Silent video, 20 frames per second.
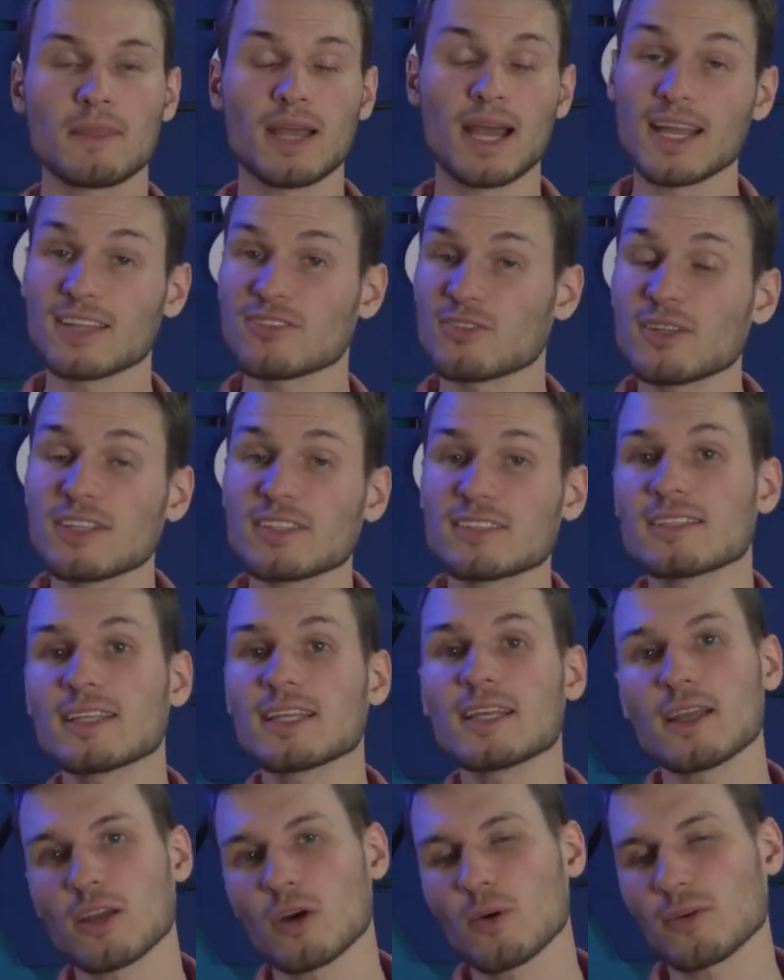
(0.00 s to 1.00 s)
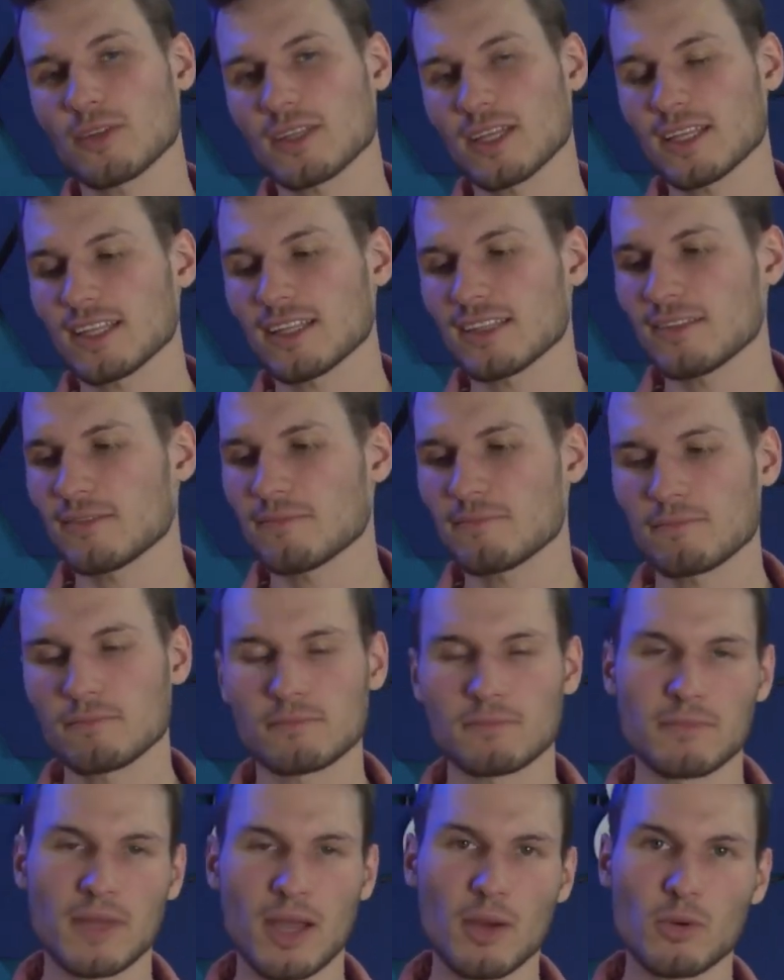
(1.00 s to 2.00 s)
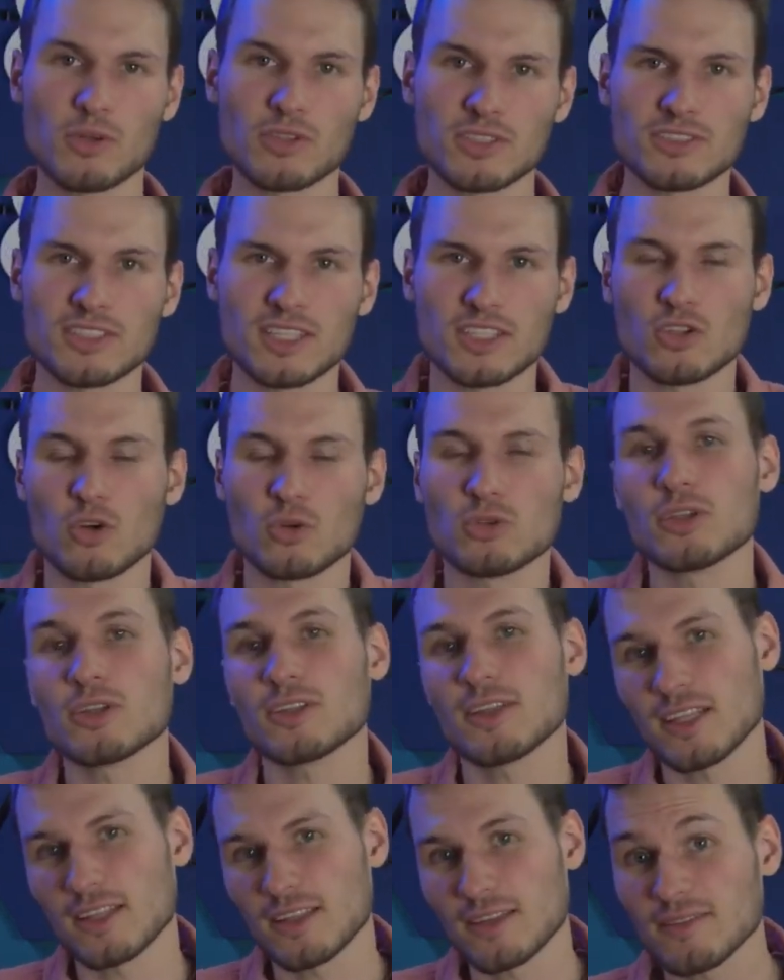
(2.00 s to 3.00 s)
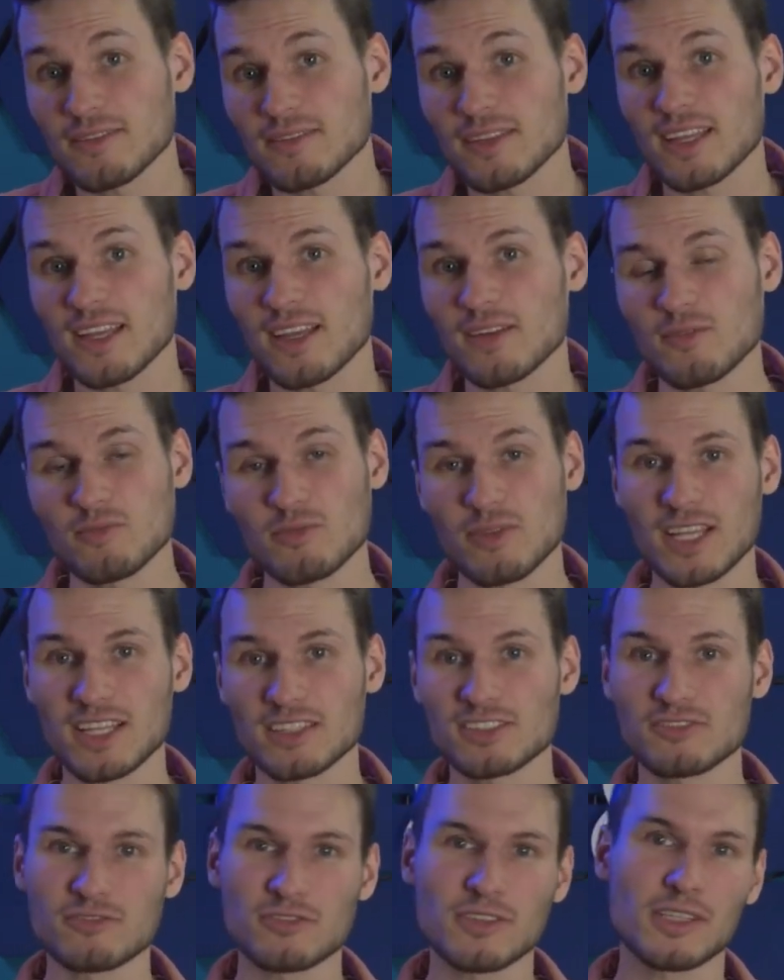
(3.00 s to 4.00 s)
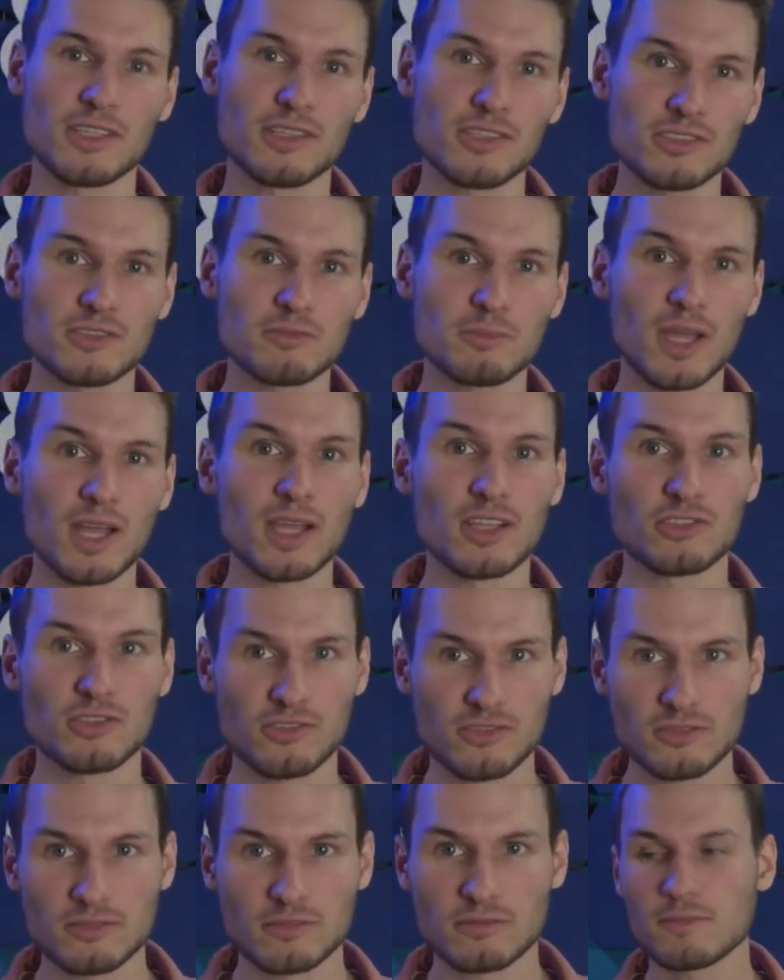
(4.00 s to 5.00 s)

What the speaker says: As you can see, the whole thing is I want to say cautiously, relatively sparse.